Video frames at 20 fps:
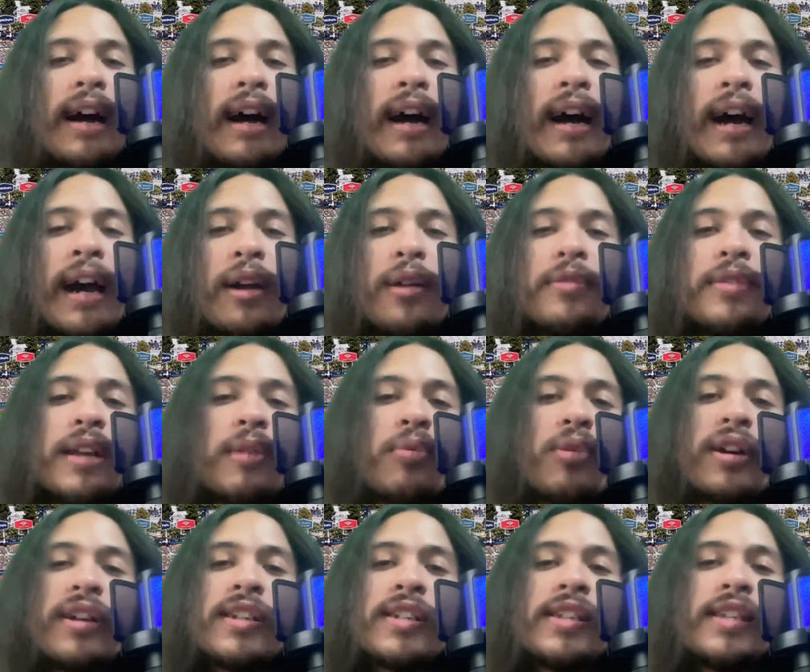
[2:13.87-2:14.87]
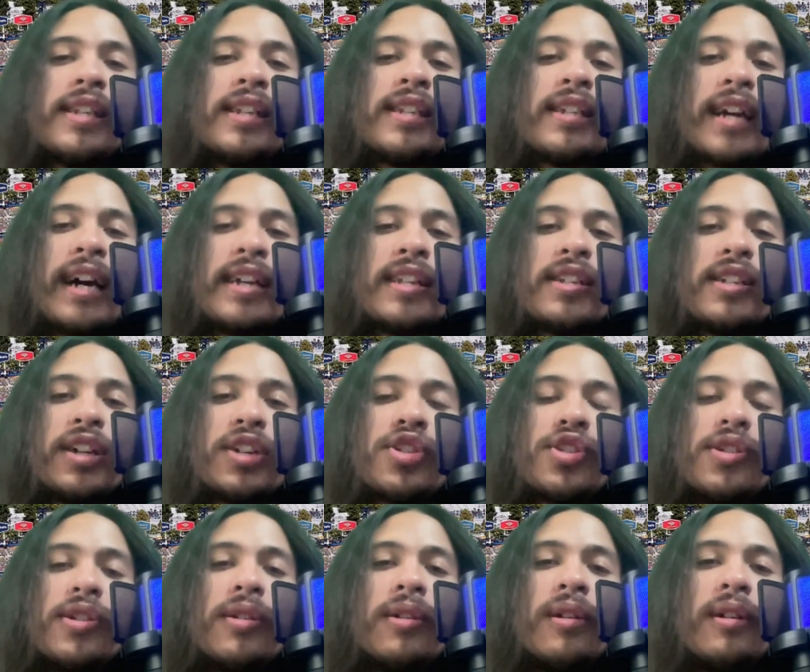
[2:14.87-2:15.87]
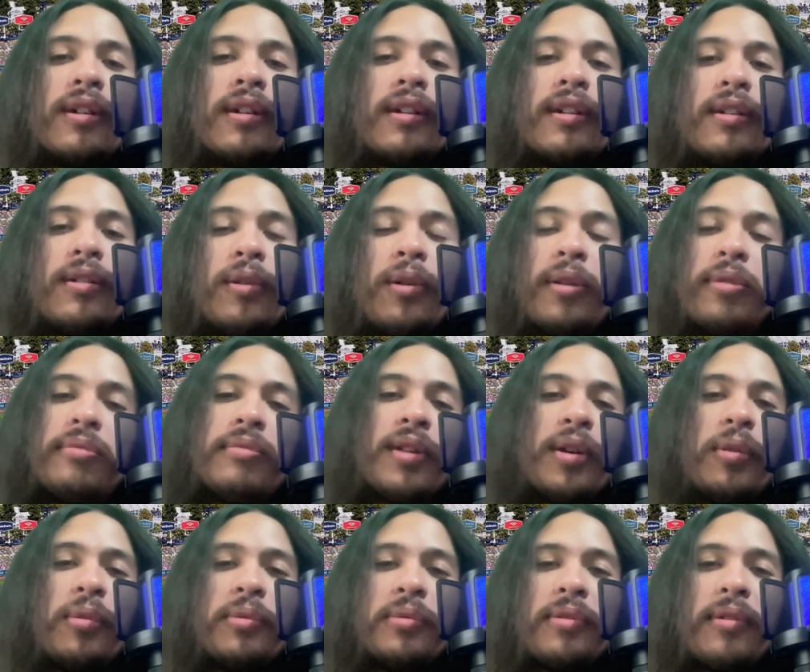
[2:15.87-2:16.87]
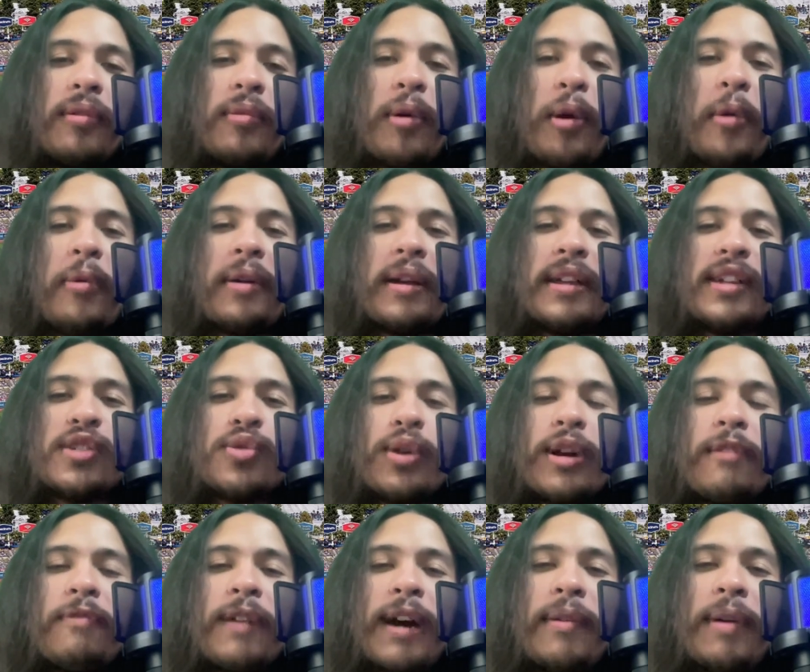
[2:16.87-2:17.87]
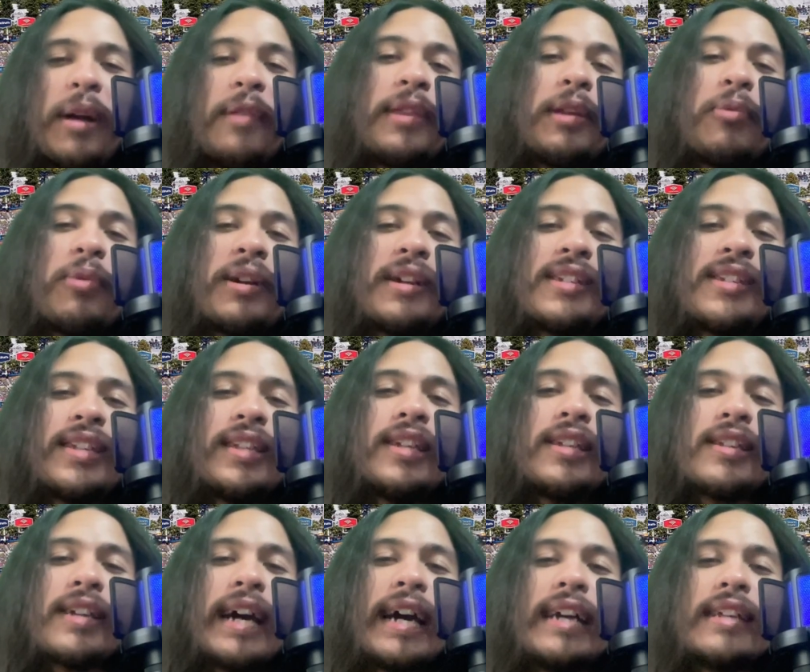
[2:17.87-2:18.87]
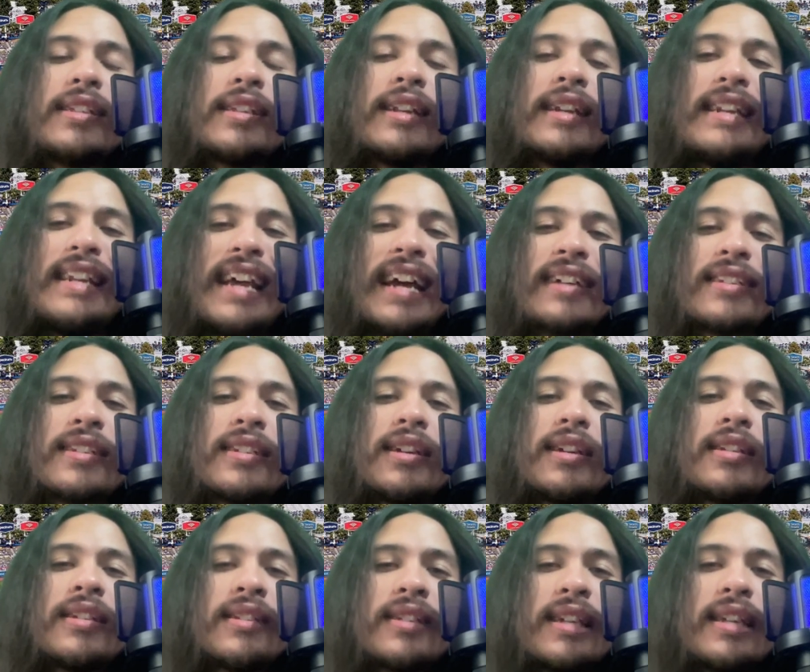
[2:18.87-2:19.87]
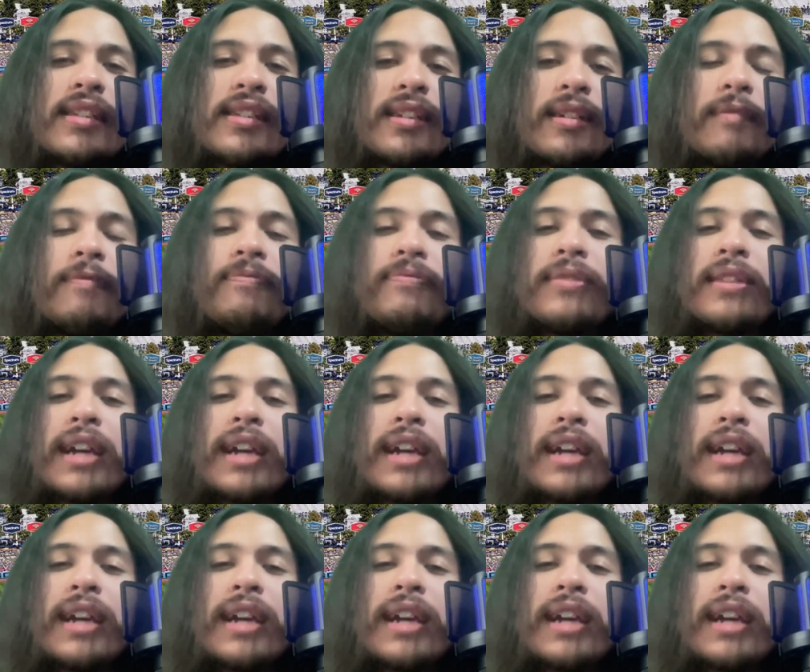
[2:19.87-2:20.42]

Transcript: I don't think we're going to see these guys next year, or we're already in 25. I don't think we're going to see these guys next season.